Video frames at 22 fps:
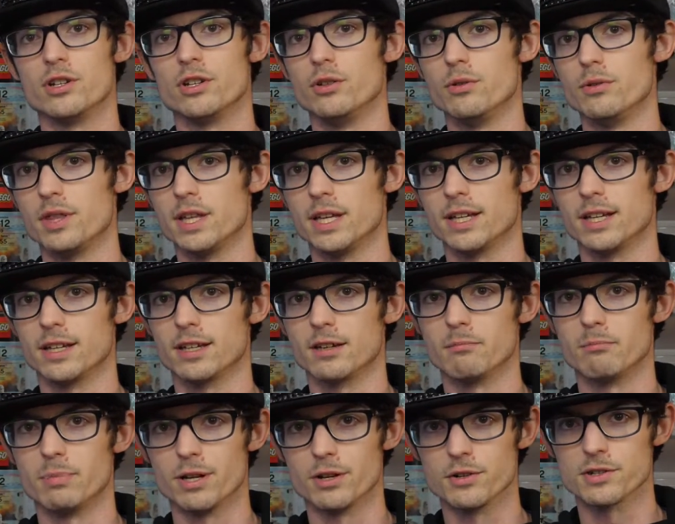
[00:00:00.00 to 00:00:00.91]
Do you think it
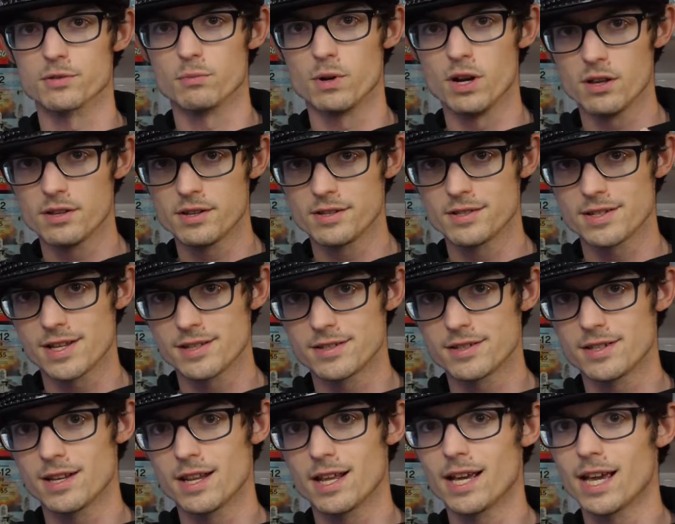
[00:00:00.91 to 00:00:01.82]
compares well to
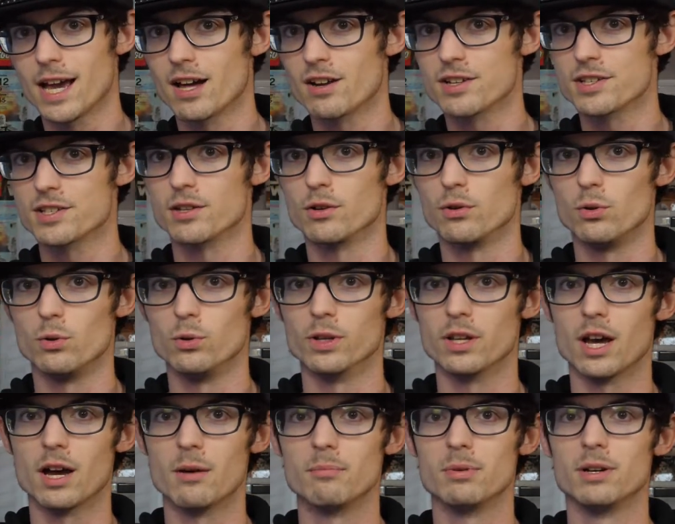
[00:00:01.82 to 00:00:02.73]
sets today? How does it hold
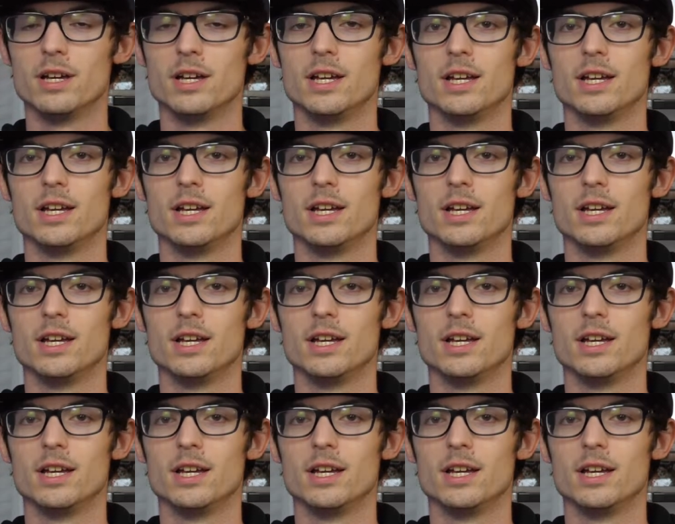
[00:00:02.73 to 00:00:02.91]
up?